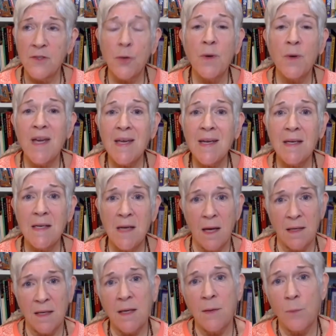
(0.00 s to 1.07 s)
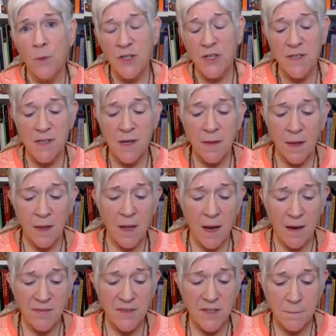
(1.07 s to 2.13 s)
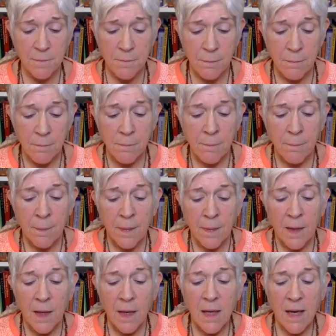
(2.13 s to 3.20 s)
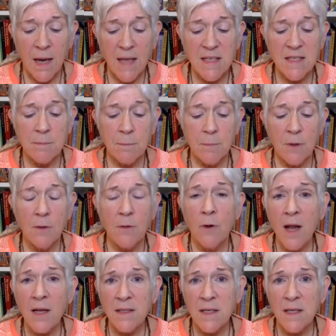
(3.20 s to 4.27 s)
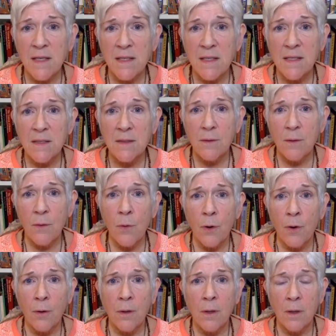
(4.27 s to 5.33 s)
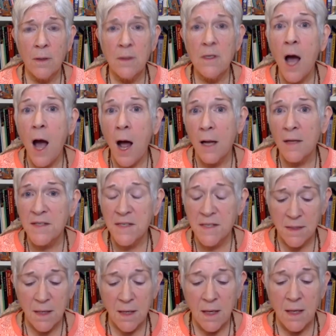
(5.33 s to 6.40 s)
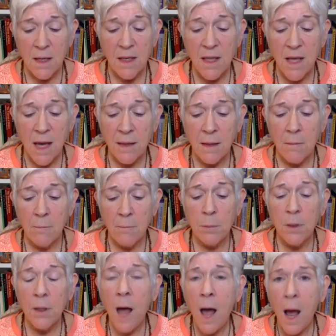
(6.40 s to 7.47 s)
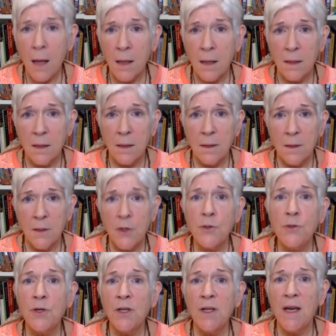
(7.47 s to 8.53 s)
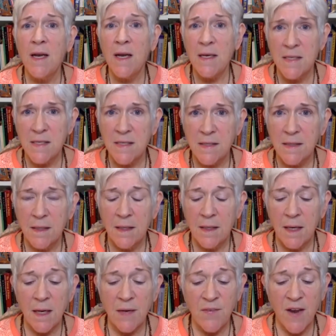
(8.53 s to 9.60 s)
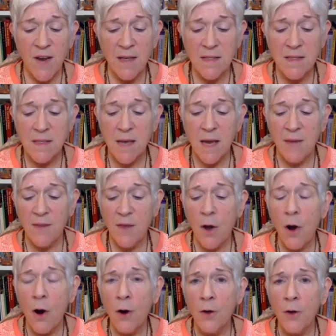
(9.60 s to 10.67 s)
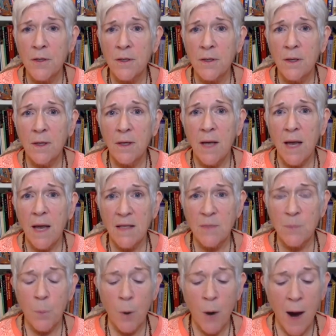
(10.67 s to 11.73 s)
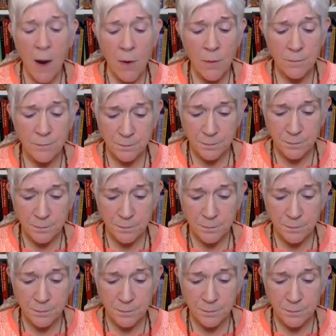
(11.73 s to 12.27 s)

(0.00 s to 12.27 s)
Ida Nadi, which is on the left. It has grantis or knots that block Kundalini's advance at the heart and brow.